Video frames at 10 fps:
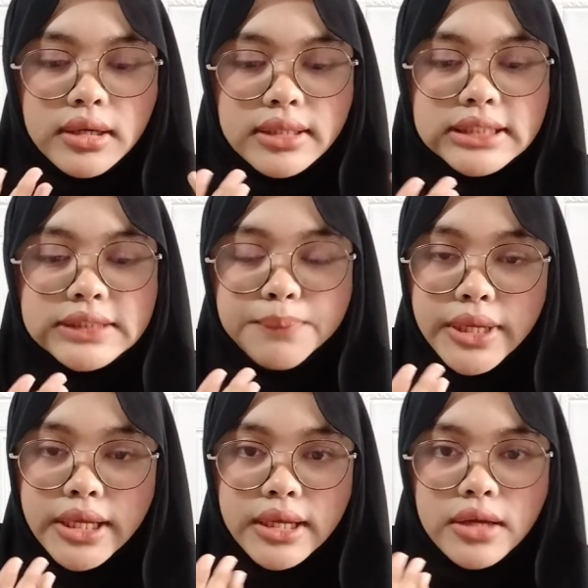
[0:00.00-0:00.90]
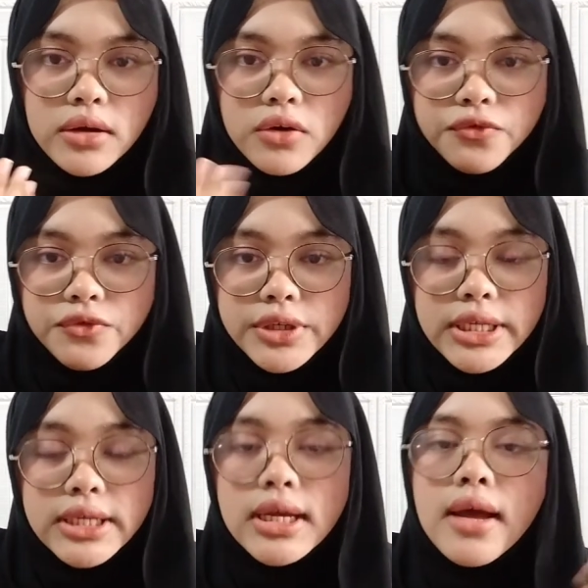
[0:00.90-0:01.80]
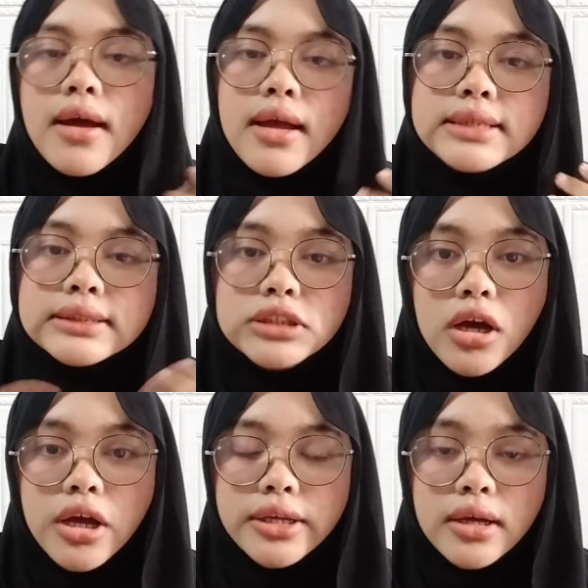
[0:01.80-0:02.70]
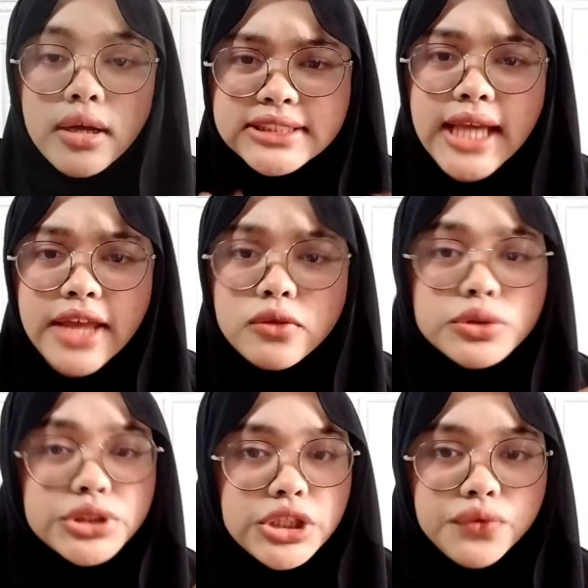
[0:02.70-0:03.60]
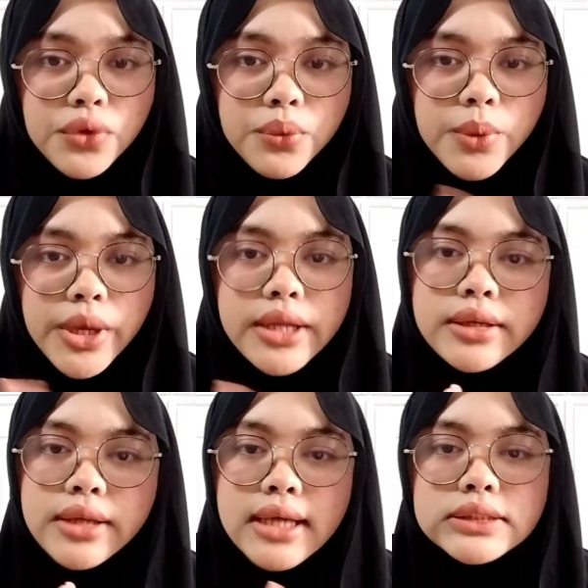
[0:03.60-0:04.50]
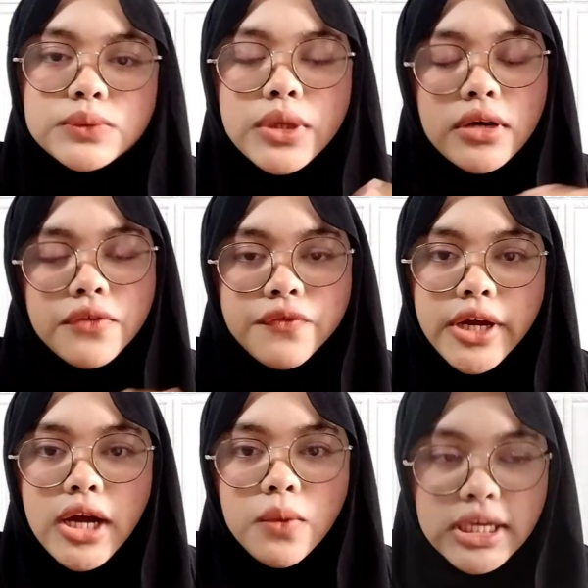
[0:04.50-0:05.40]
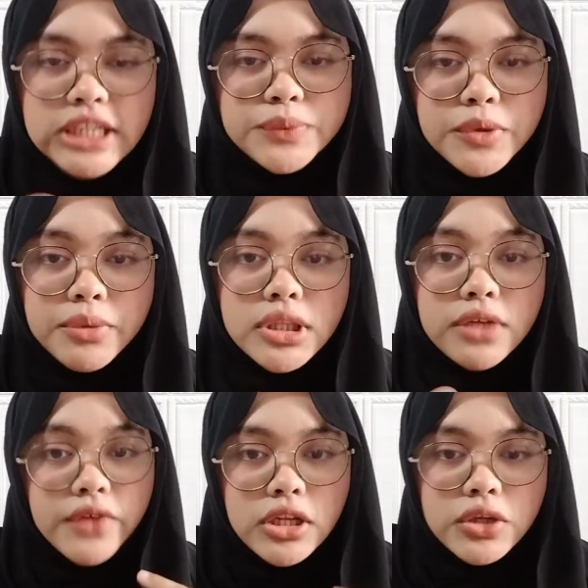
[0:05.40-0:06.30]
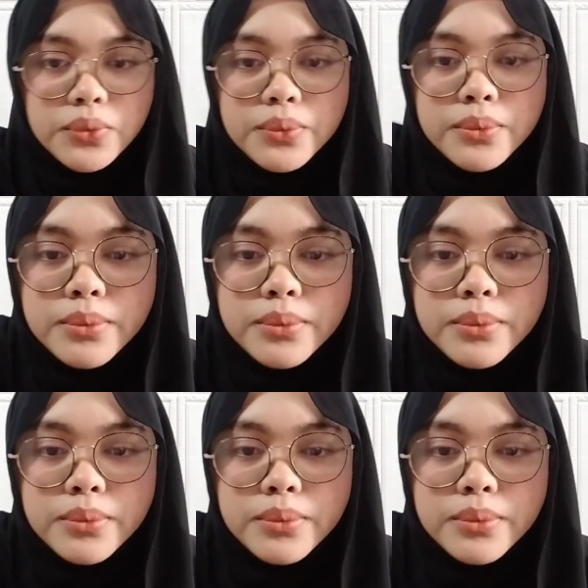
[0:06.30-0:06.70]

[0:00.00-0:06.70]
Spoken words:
display of reading is not set to 0, and thus will affect the experimental value.